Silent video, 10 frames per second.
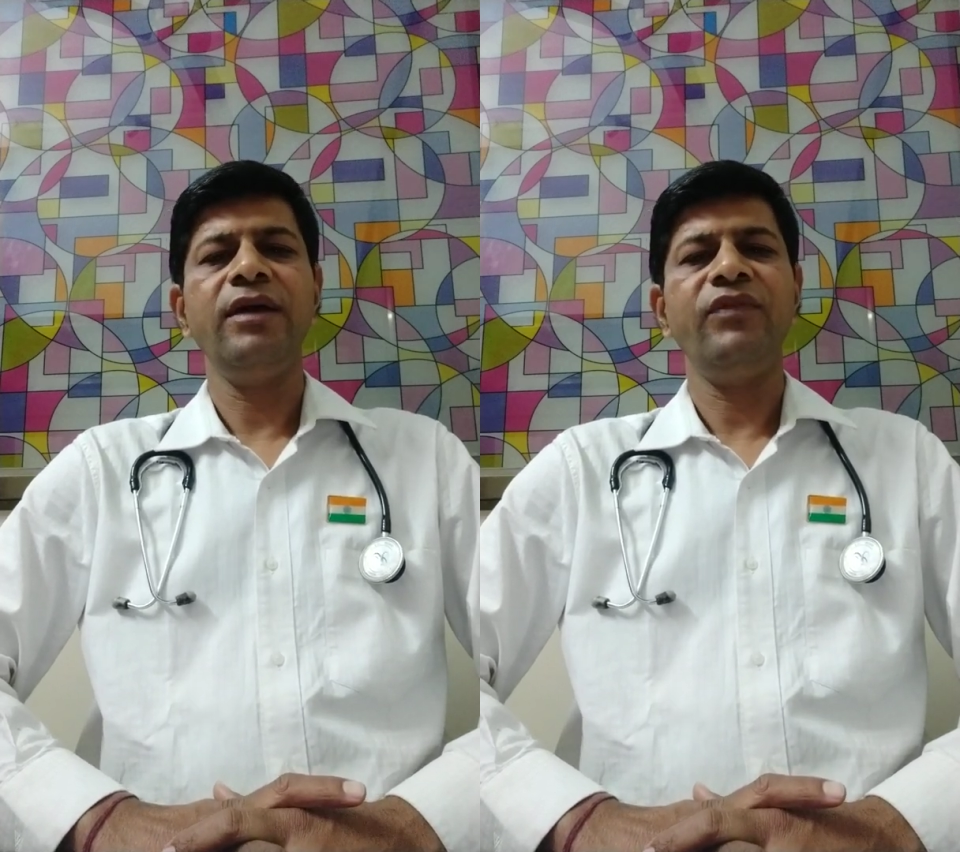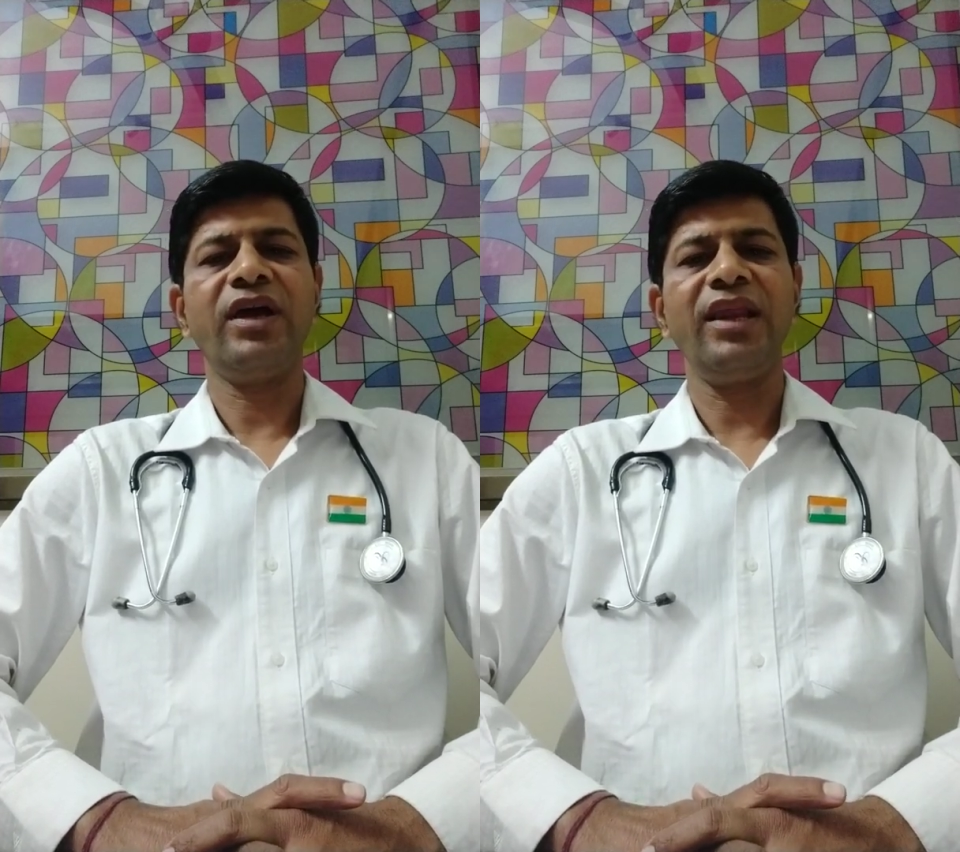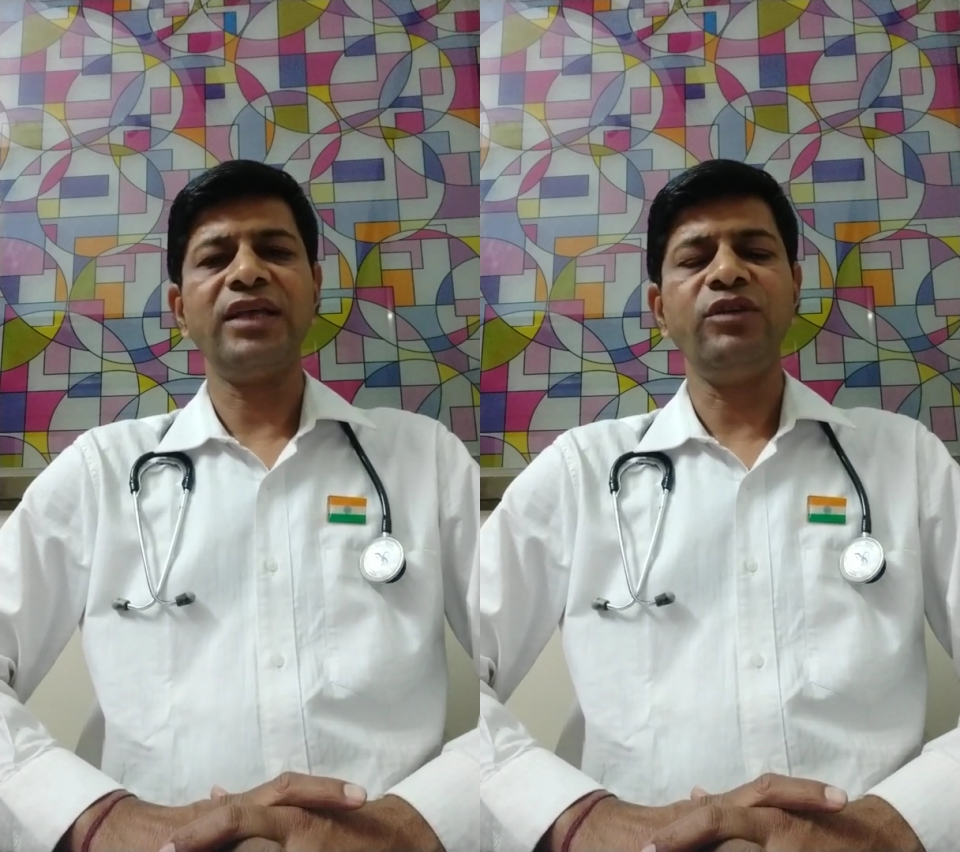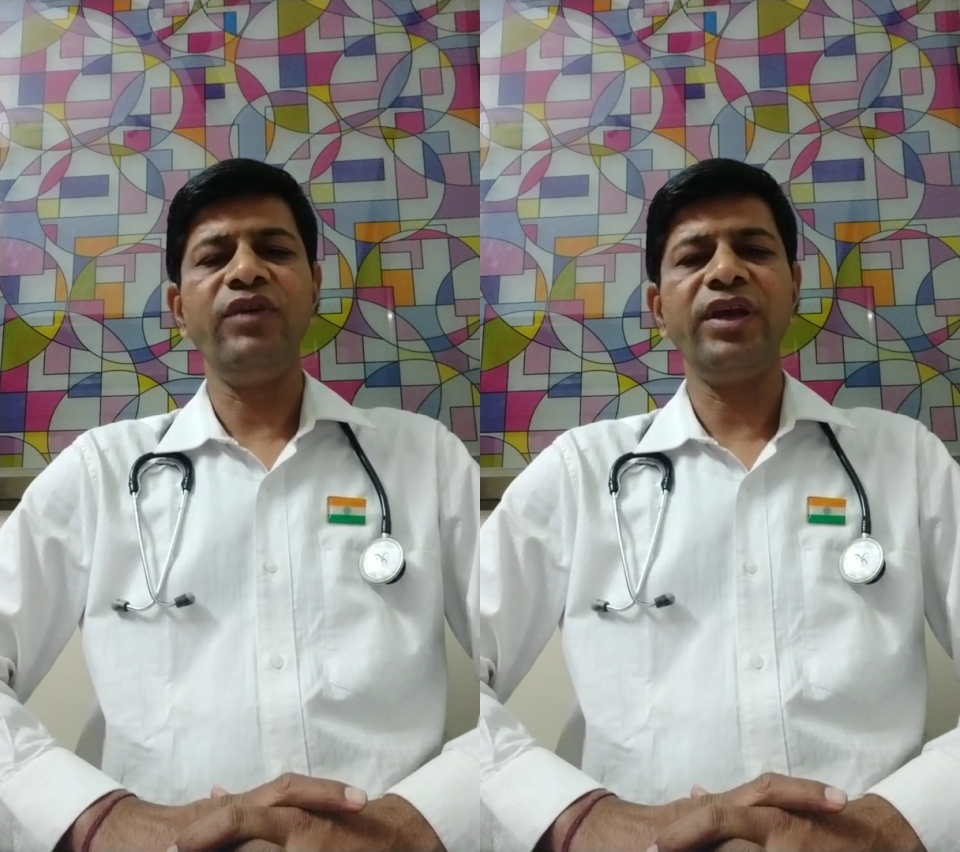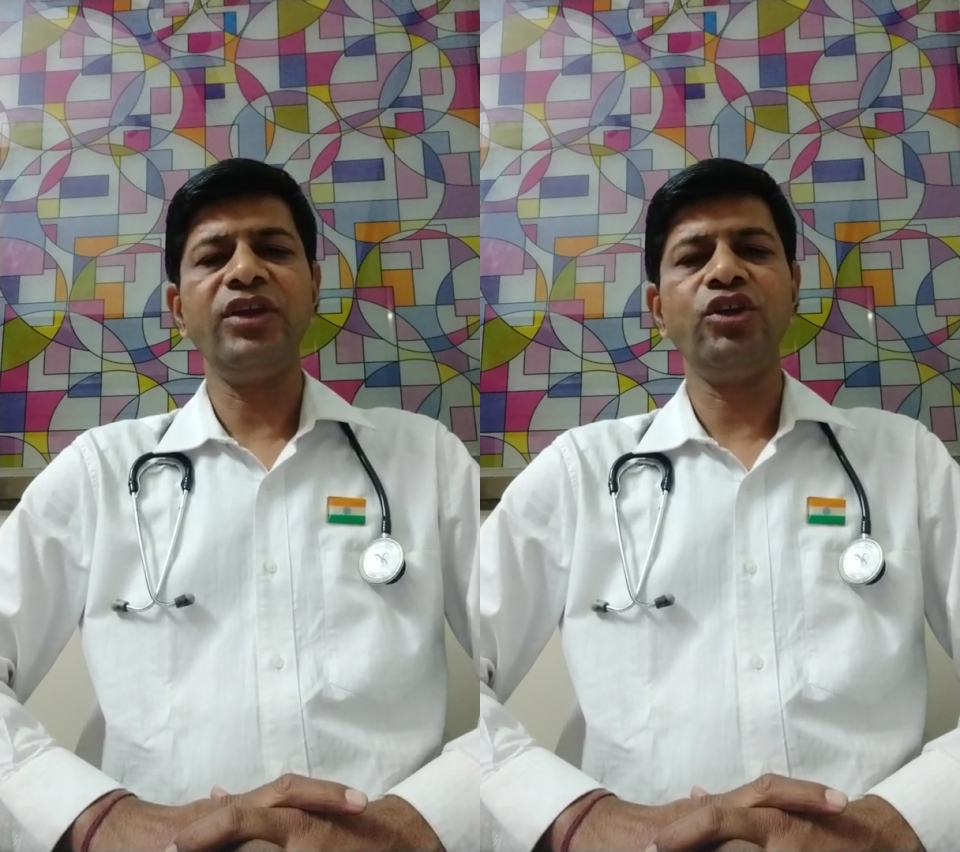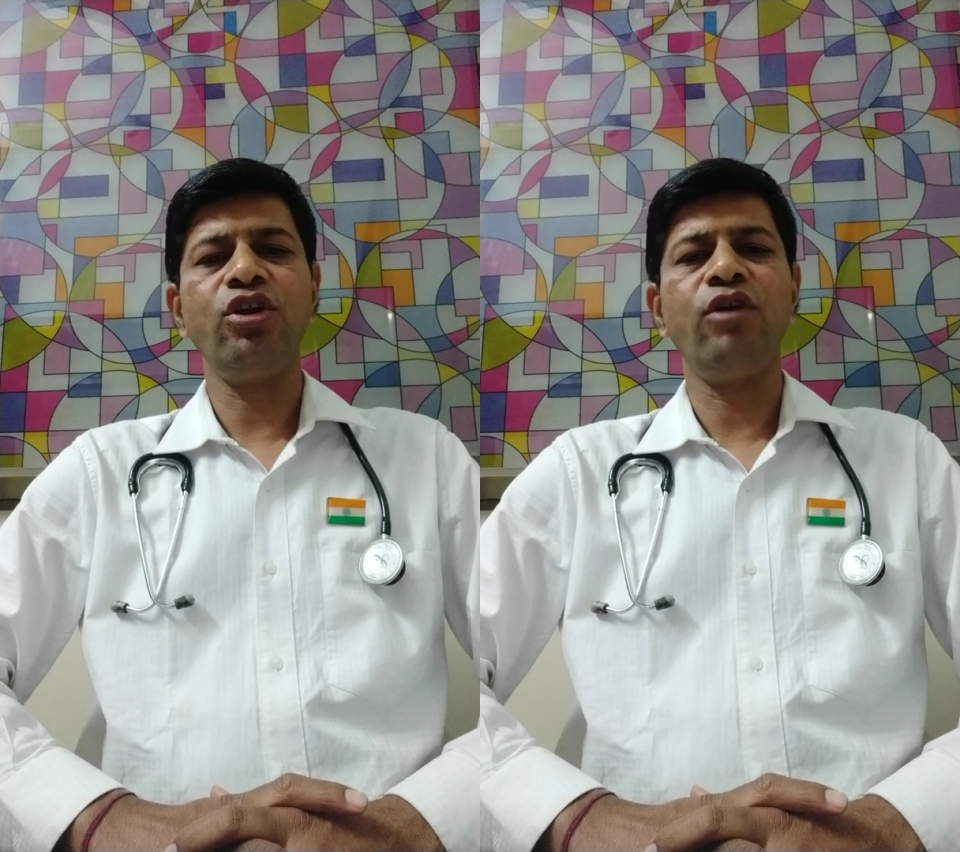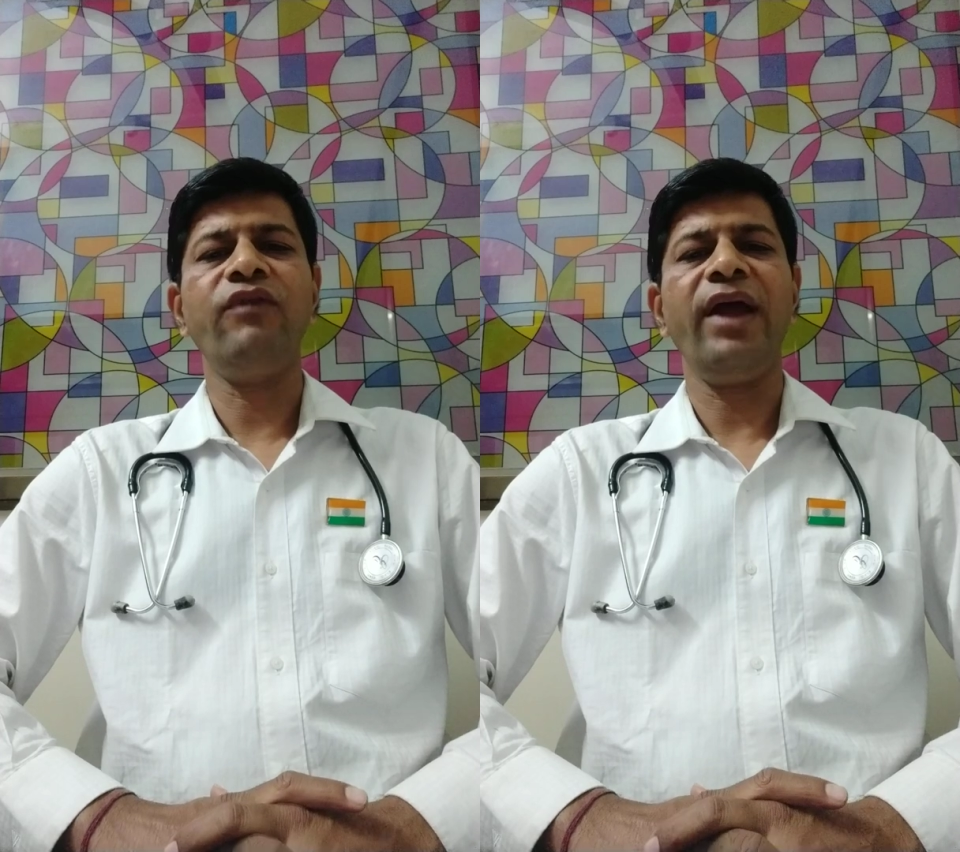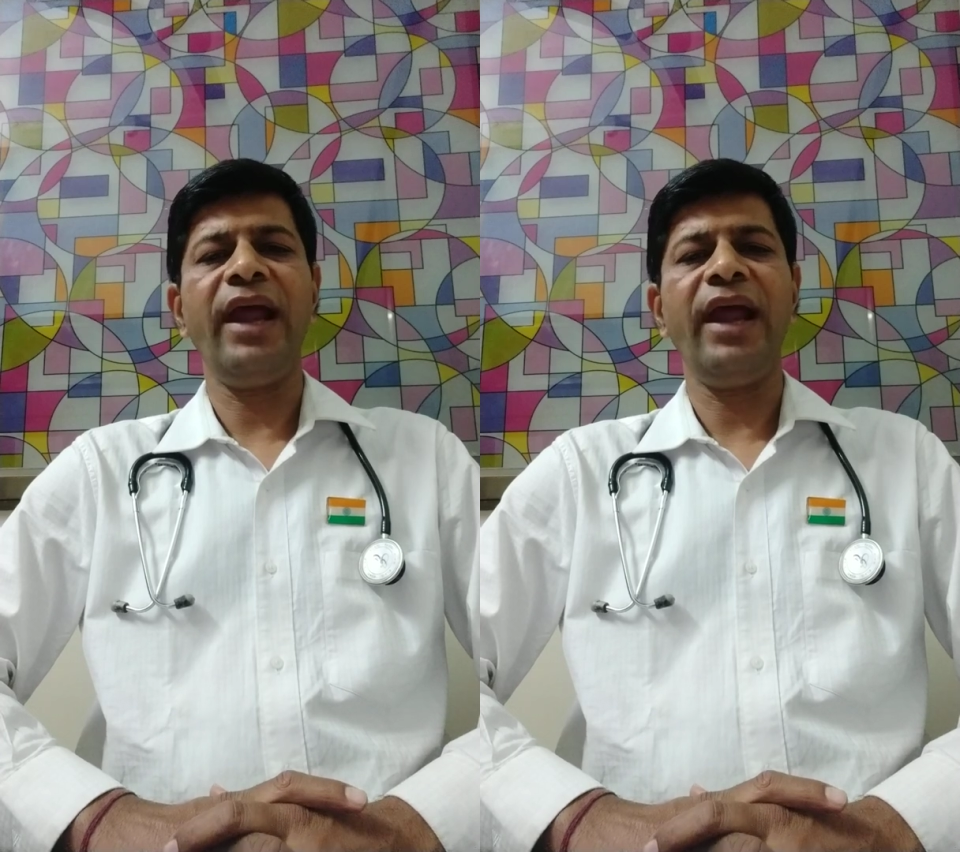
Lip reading: the classification of